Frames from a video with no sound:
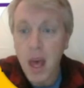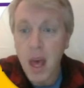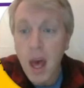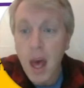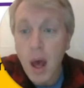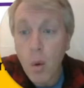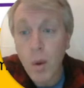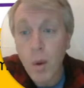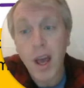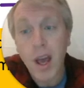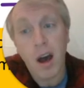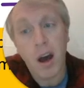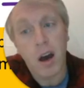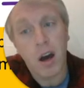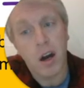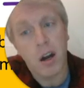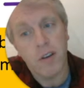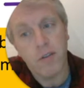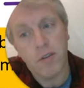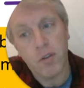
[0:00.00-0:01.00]
We
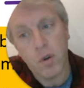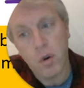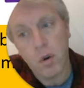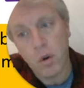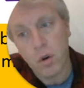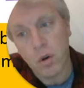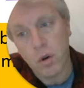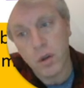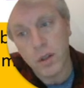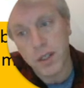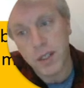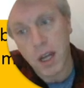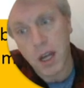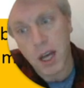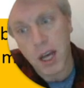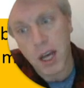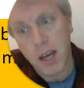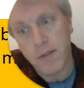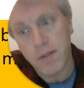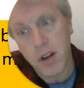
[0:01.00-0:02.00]
are, of course,
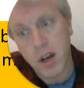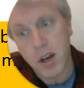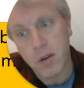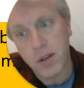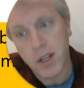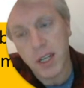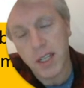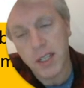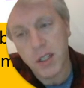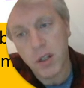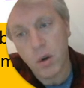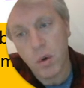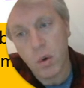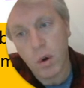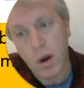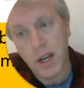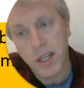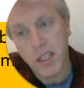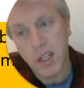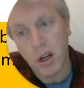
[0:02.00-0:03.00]
I have noticed
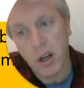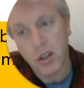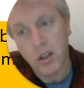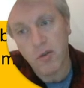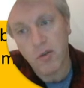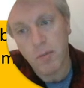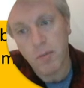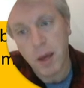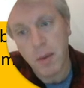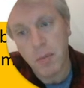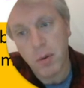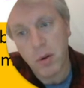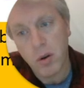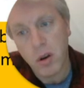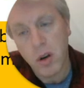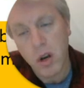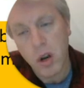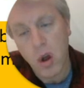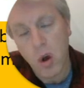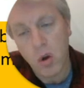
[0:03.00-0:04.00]
quite a lot of people
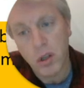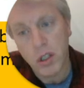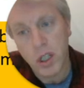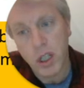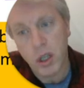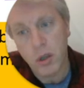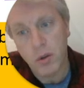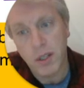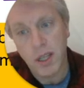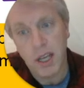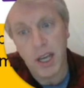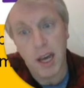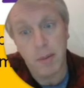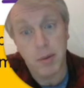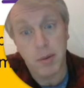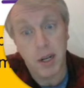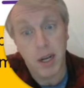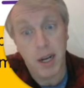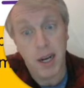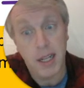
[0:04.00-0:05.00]
not using
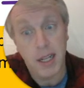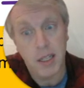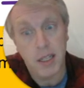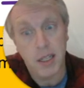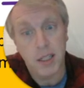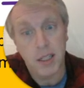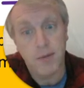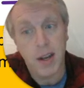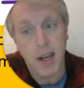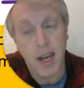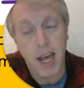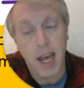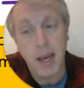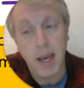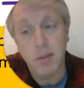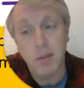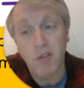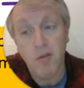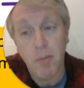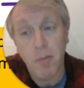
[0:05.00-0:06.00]
capital letters for
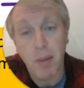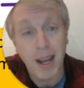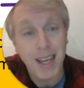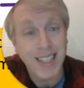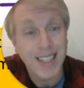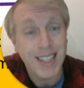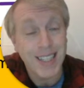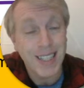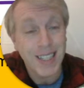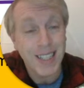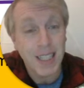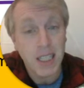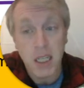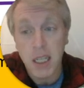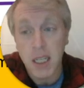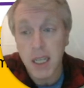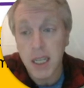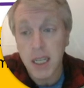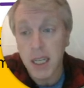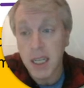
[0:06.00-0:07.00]
names of places.
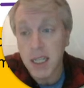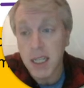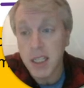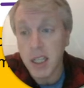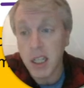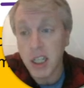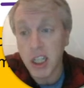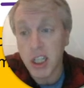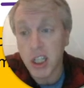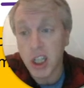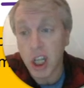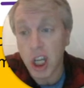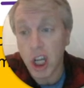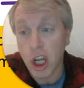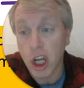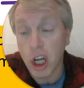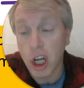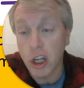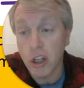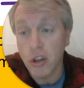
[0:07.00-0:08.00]
such as the
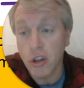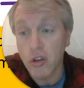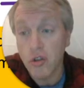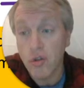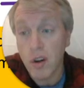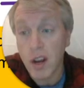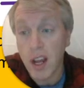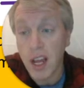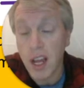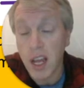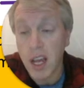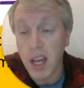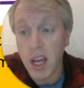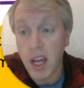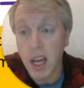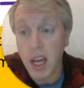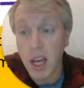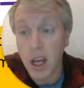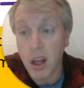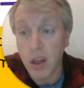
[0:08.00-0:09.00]
country
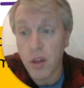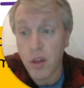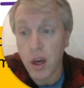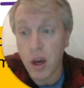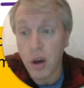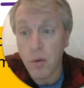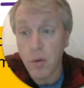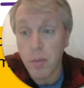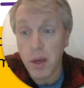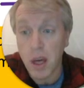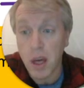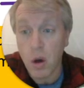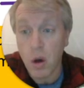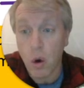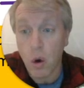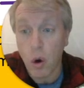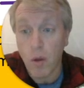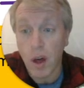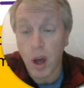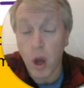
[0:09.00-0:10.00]
Ethiopia
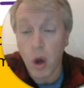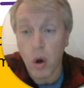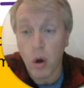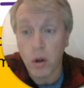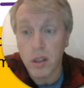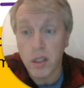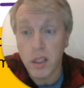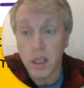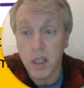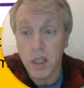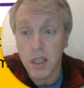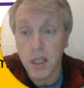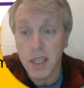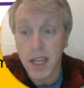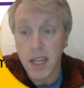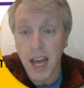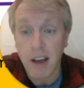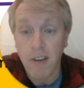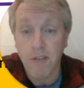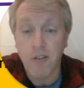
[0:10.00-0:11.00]
or the continent
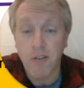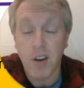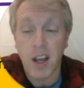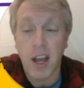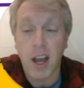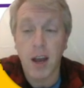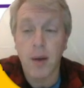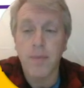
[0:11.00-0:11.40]
Africa.